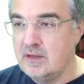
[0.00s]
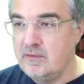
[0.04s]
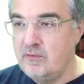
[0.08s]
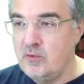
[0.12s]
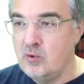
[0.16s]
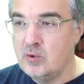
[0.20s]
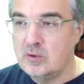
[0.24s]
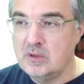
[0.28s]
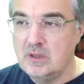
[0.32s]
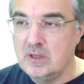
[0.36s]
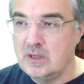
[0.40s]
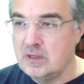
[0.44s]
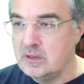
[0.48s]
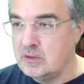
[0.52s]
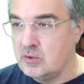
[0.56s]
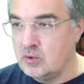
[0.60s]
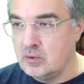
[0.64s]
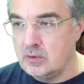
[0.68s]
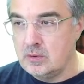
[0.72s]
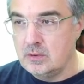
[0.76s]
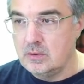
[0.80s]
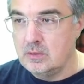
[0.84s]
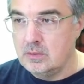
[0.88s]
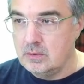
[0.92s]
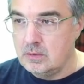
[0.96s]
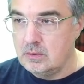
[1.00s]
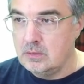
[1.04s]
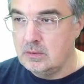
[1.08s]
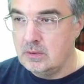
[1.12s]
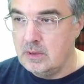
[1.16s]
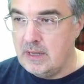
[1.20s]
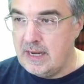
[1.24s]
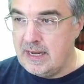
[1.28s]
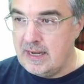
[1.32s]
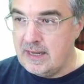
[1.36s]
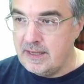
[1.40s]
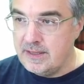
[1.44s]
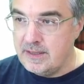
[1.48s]
converters
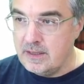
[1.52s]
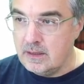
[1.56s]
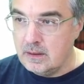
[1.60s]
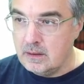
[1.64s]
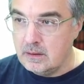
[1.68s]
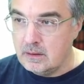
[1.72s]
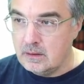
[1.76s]
or LED